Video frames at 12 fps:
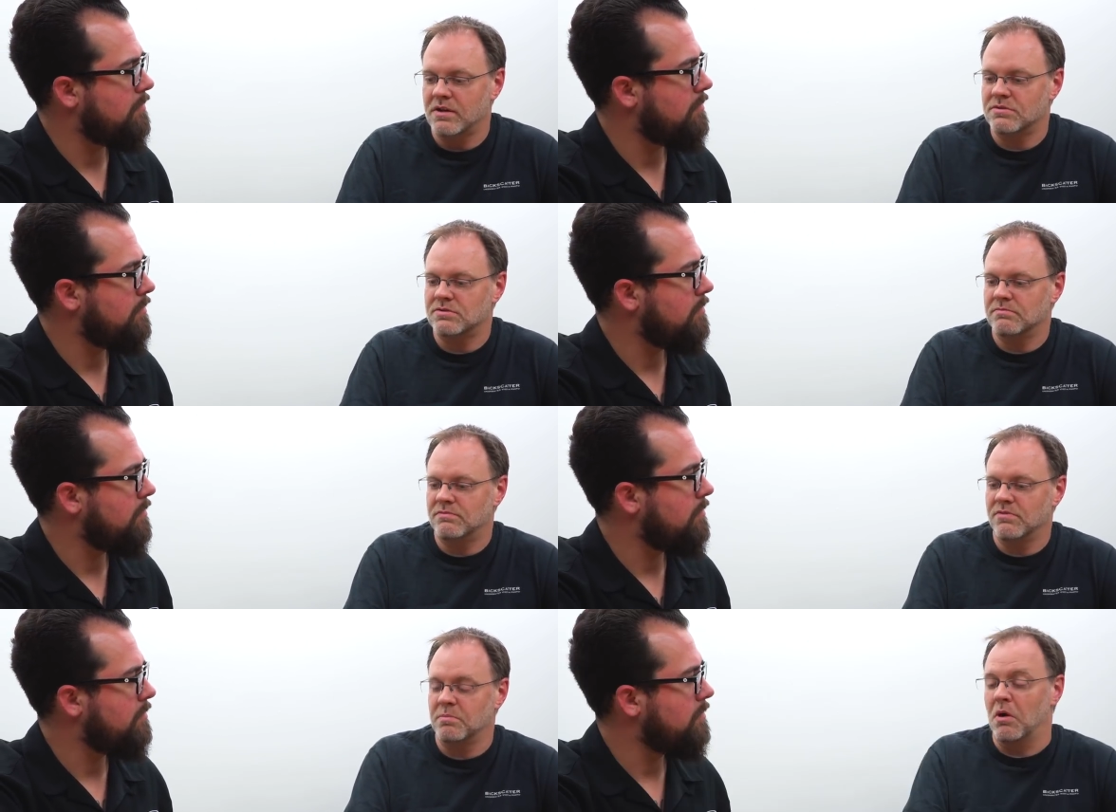Speaker 1: uh,
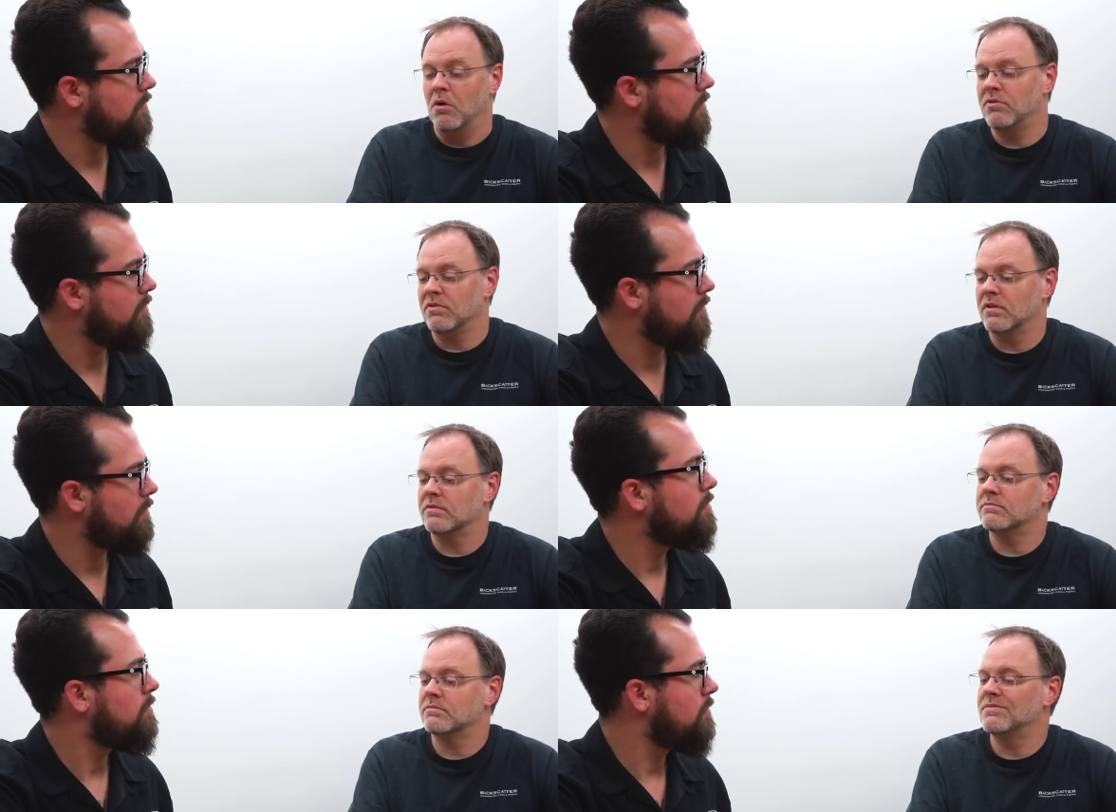for both of
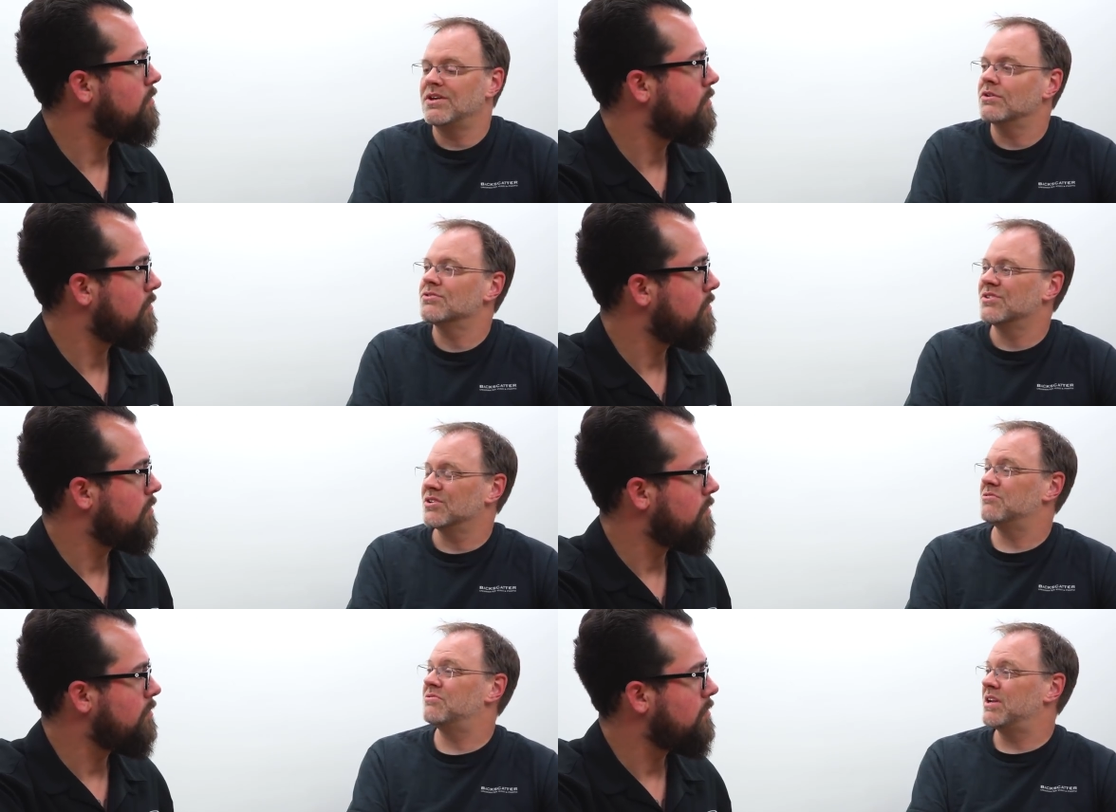them, you know,
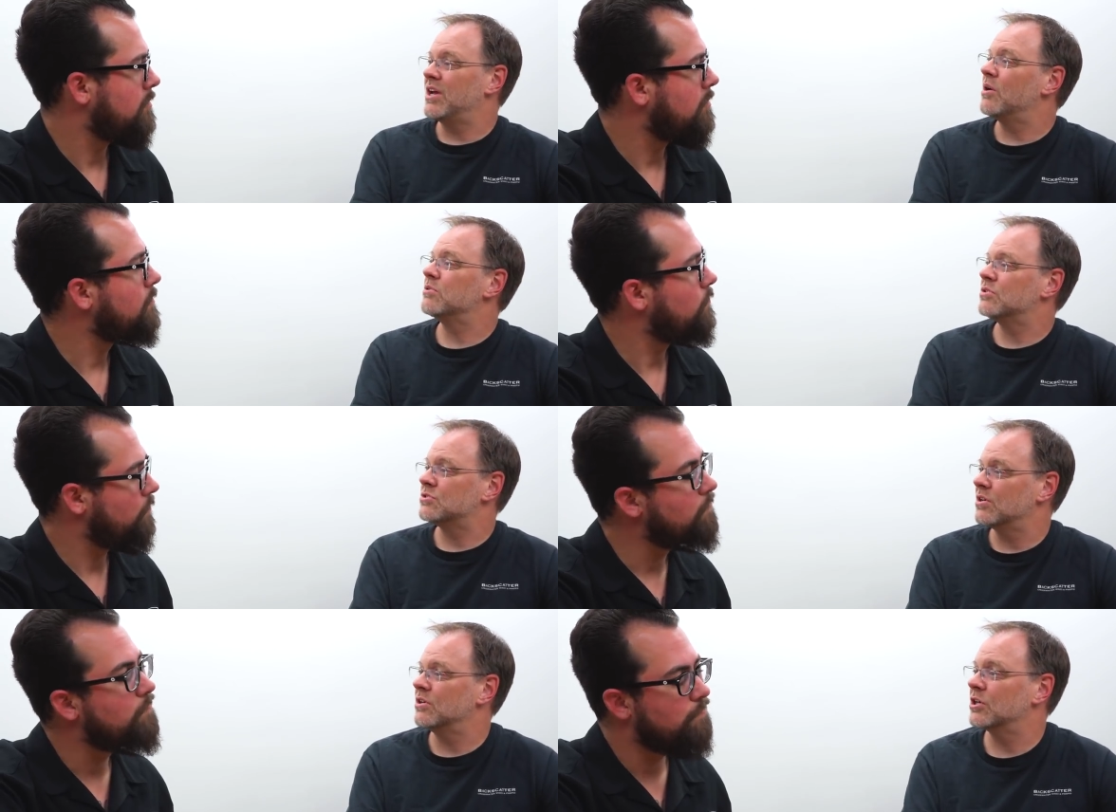certainly video to
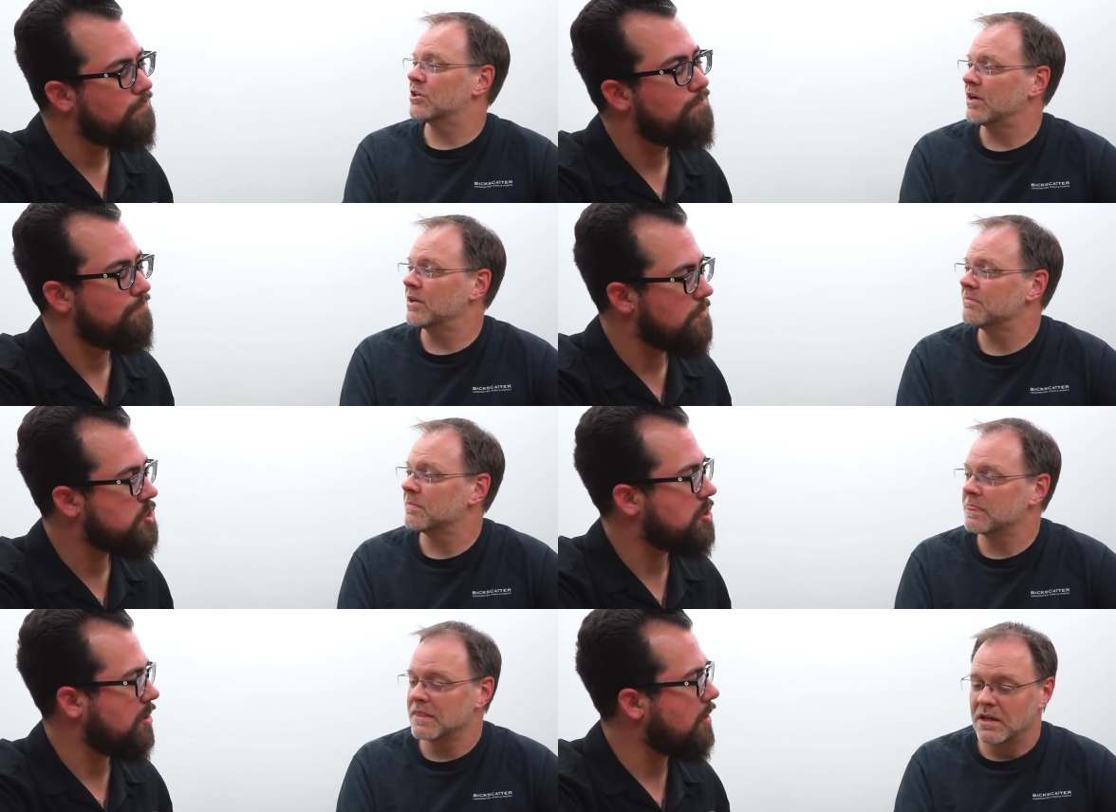a certain degree.
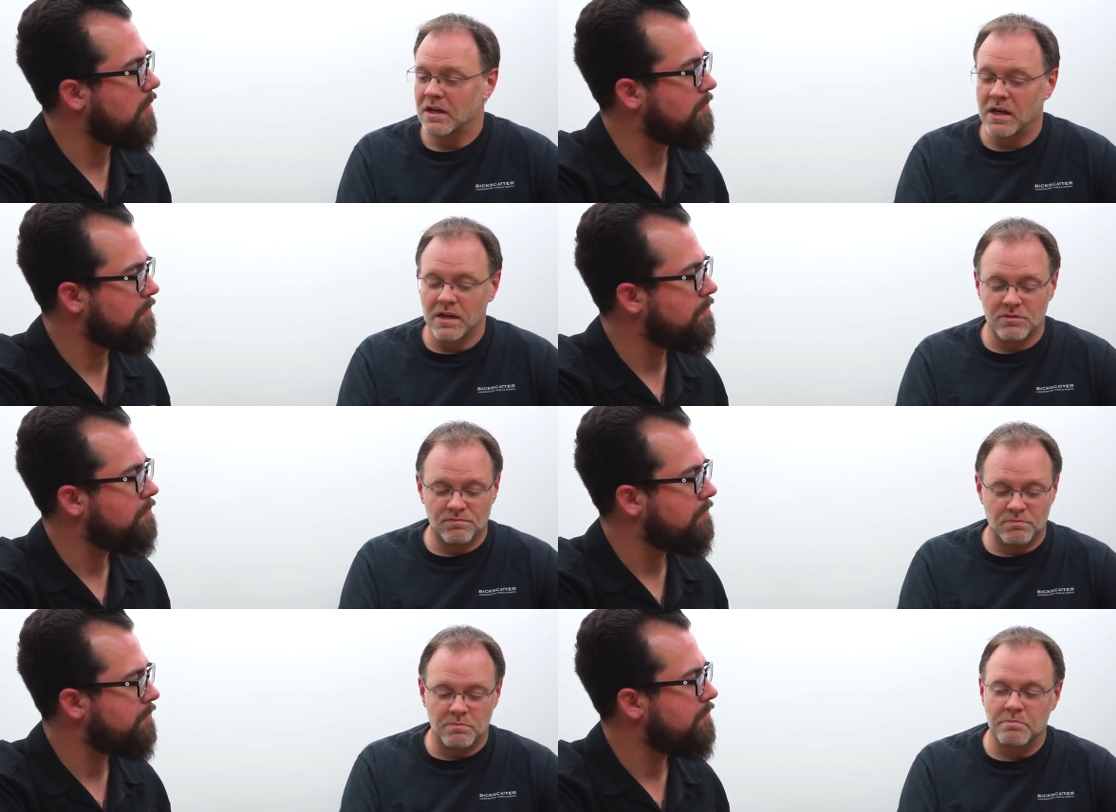Sure.
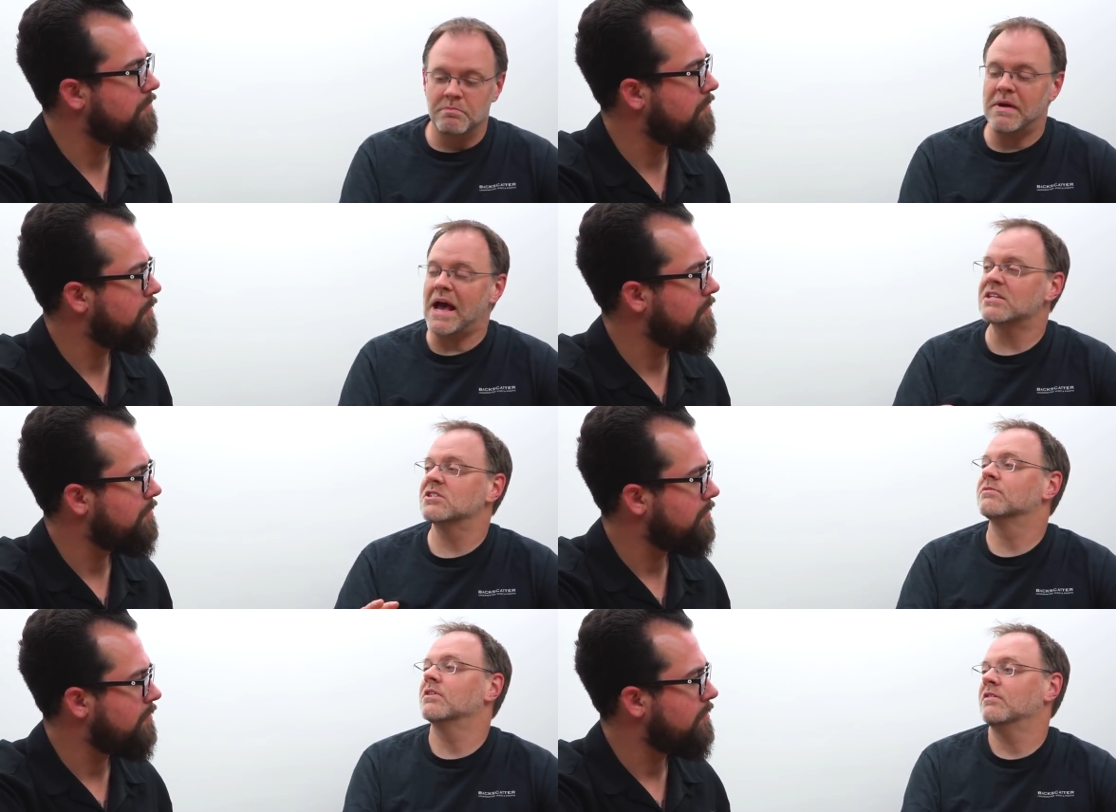I
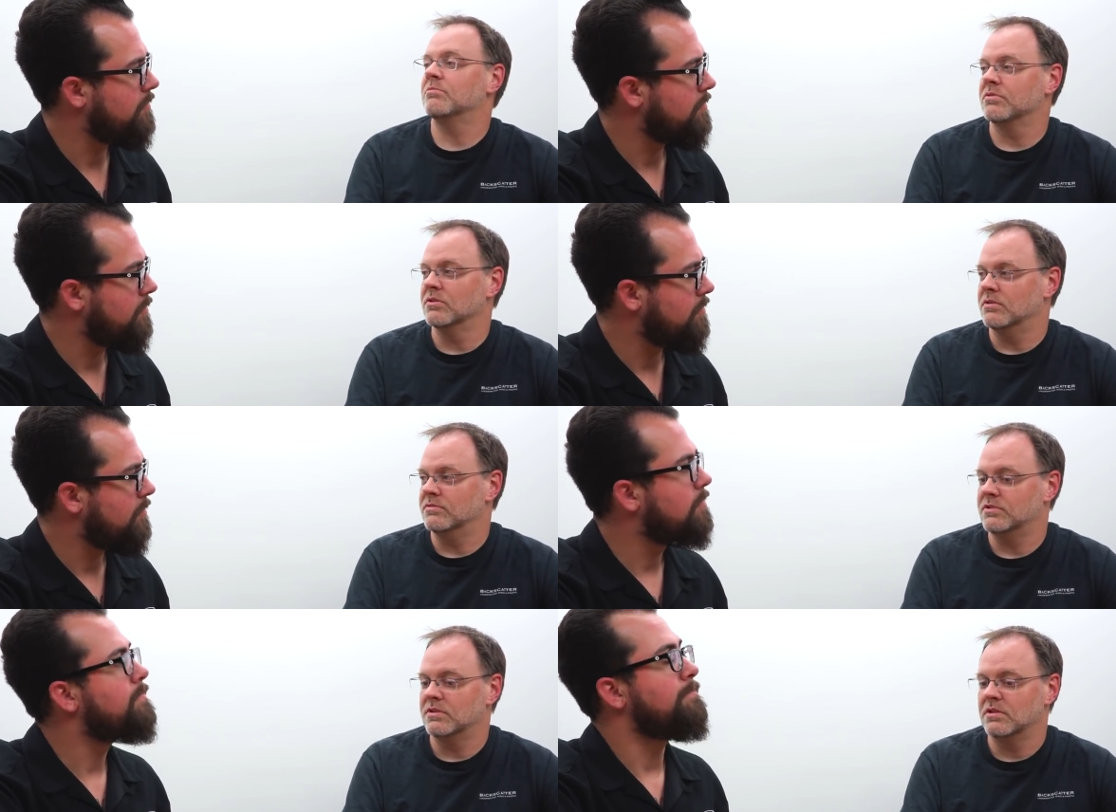massively
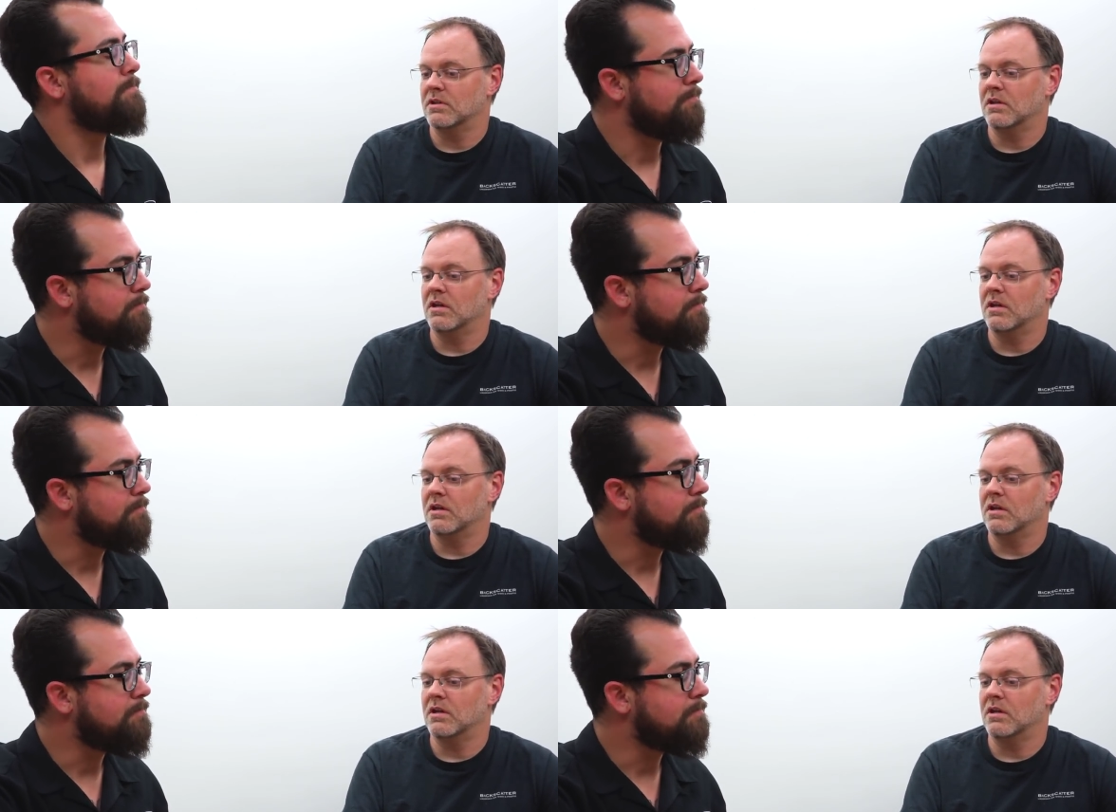improved